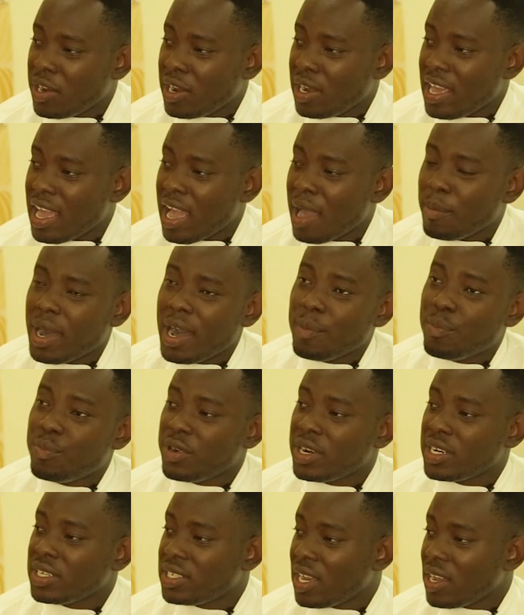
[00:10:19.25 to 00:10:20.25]
earlier about
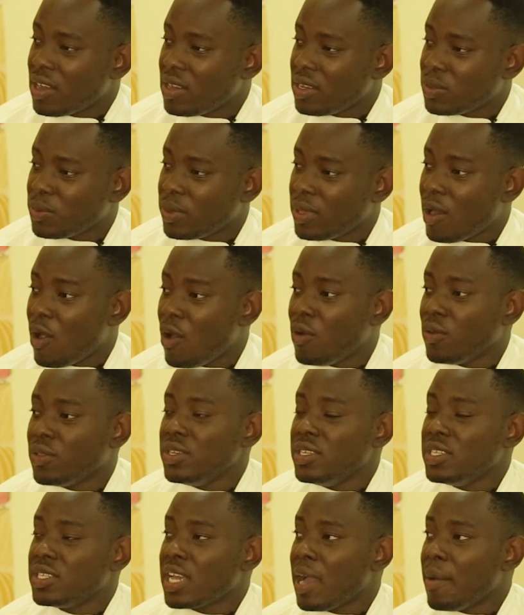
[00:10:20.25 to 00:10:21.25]
pressure, because with all
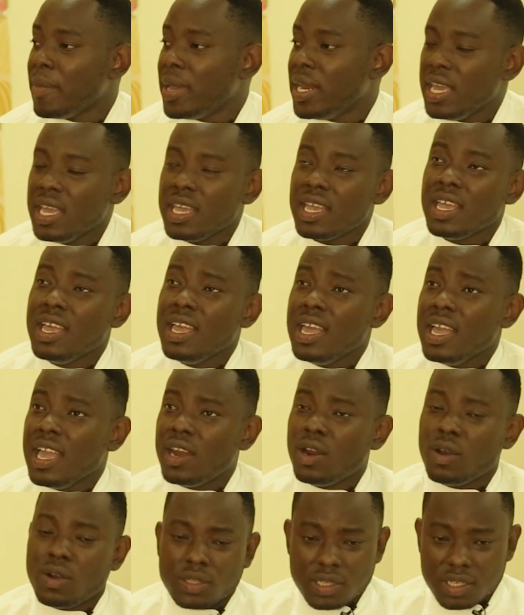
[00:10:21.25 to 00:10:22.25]
these coming in
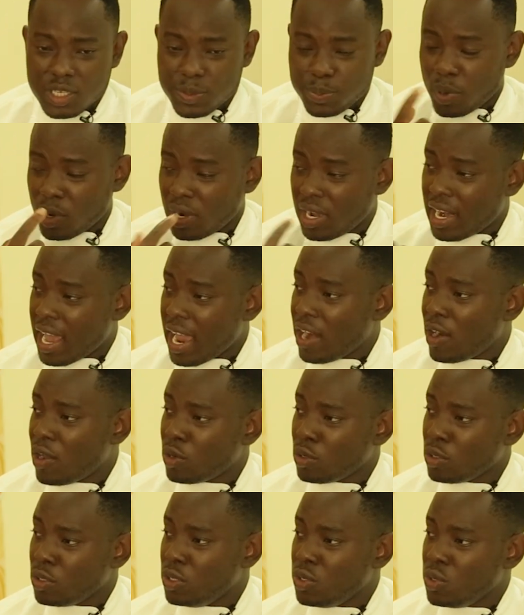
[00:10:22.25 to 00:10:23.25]
and all the spotlight
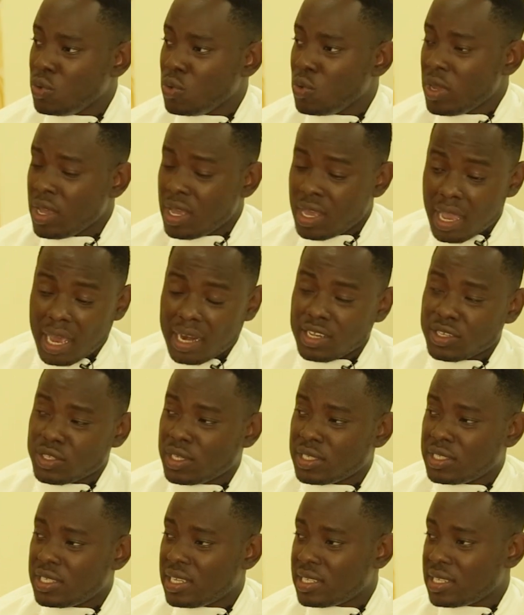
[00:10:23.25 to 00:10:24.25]
on you, and it's
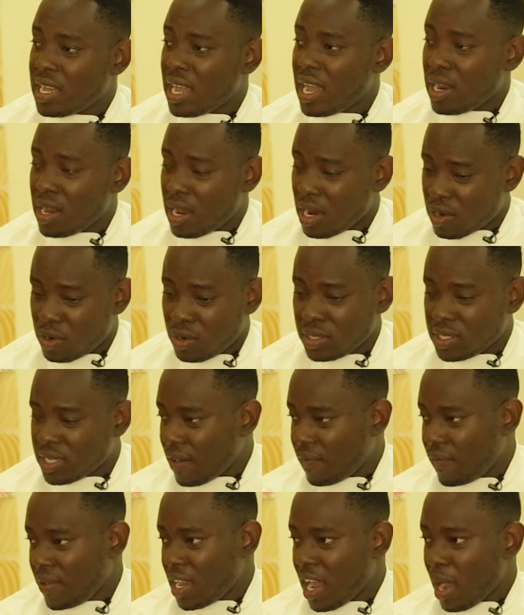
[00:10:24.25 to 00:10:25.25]
not just Ghana, across
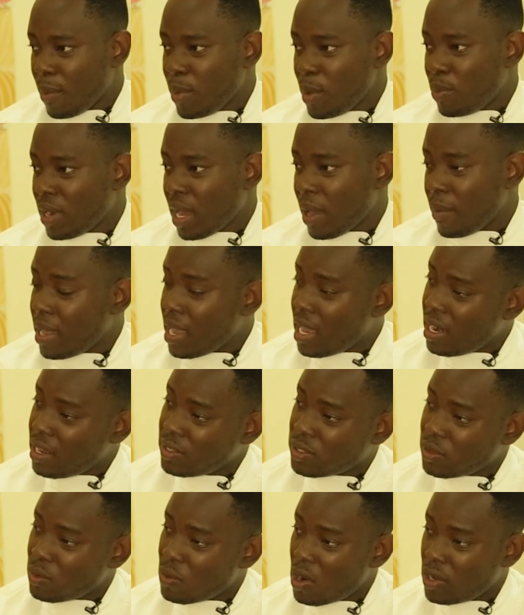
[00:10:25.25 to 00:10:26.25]
Africa, people are beginning
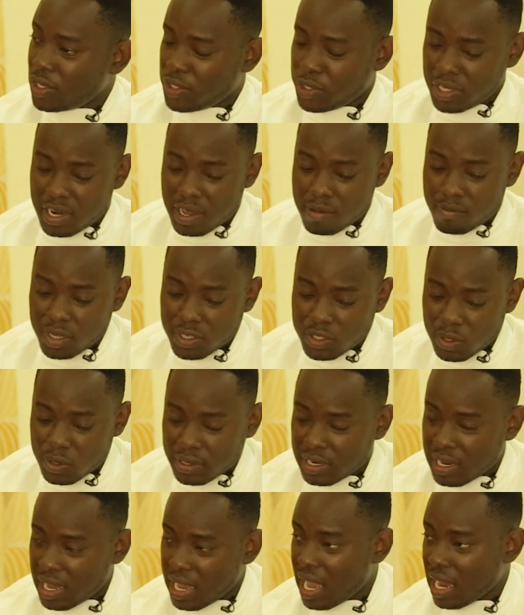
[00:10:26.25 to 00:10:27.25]
to watch. Your numbers
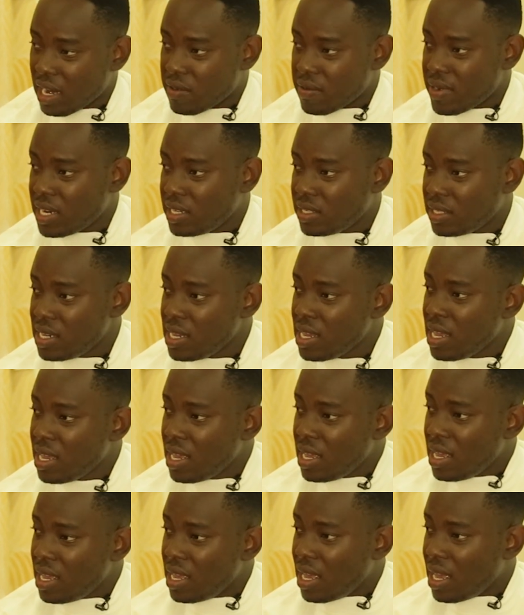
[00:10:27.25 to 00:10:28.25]
online are crazy,
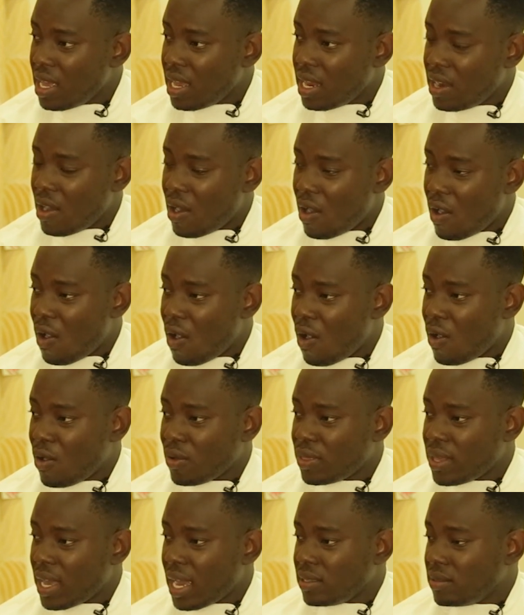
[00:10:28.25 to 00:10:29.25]
and all
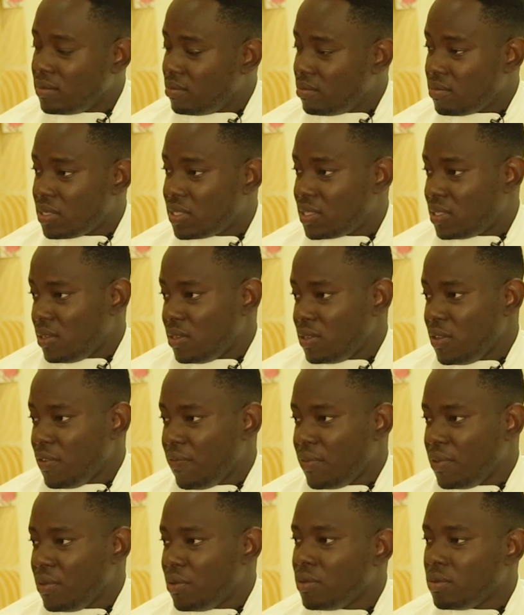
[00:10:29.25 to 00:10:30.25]
that. Still, you
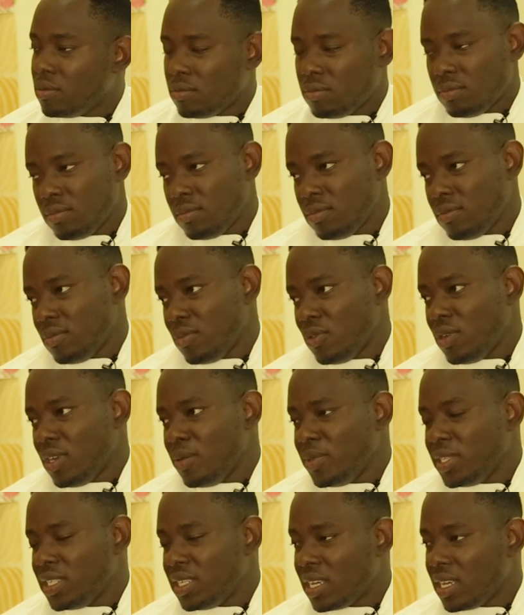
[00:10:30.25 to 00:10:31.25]
feel, let
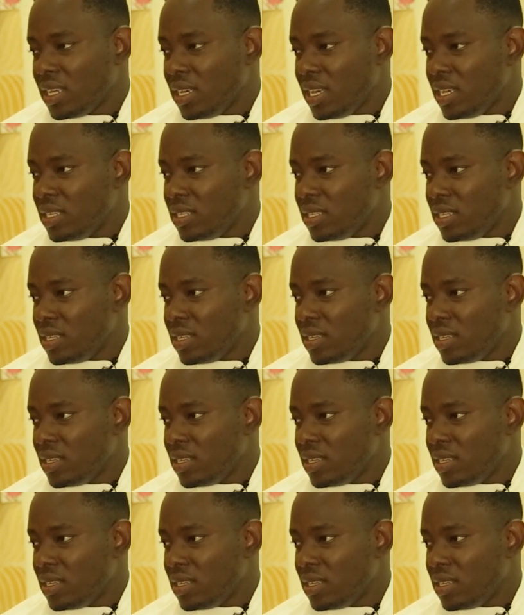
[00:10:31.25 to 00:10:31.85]
me take it easy.